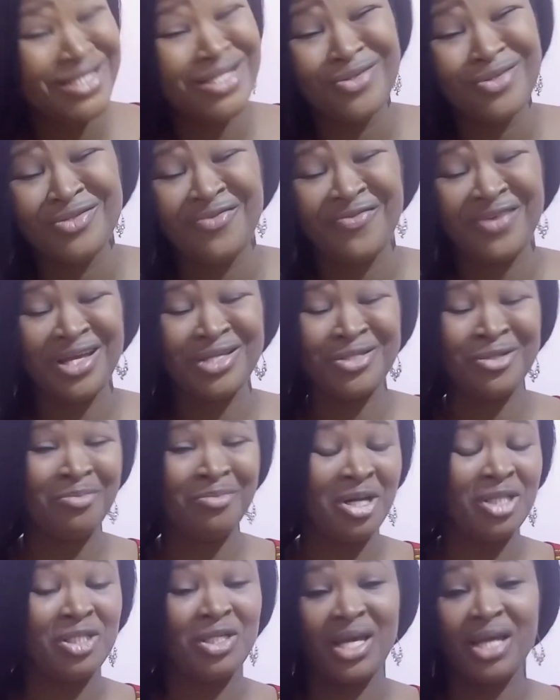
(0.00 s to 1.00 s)
notification
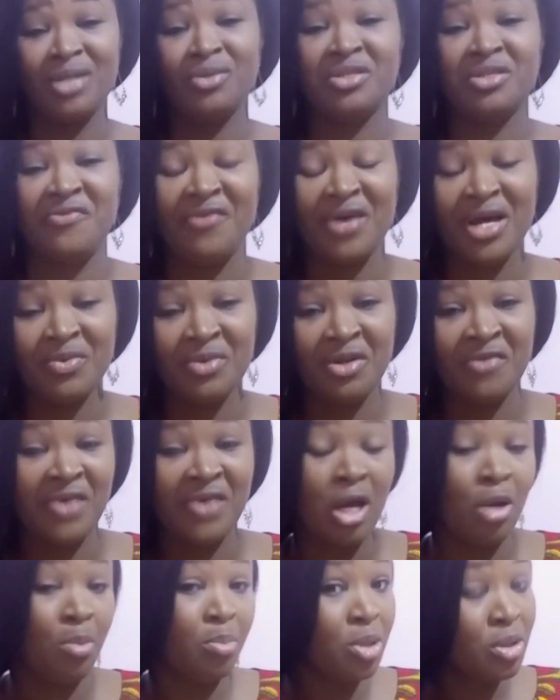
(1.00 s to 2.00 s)
bell to get notified whenever
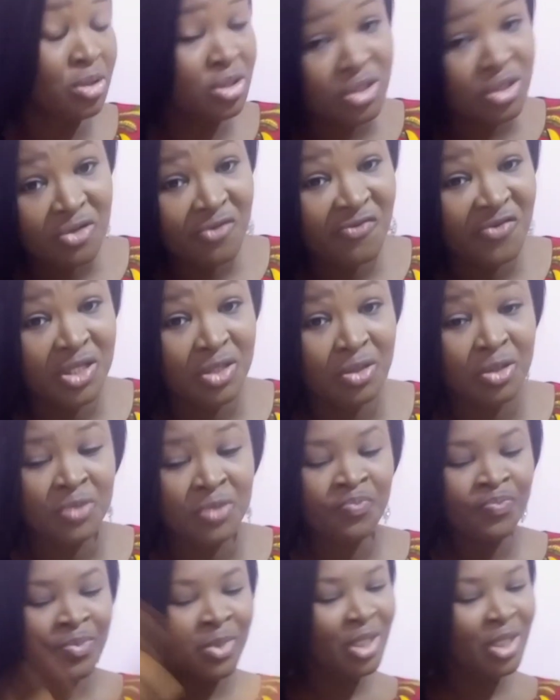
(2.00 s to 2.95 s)
I upload new videos.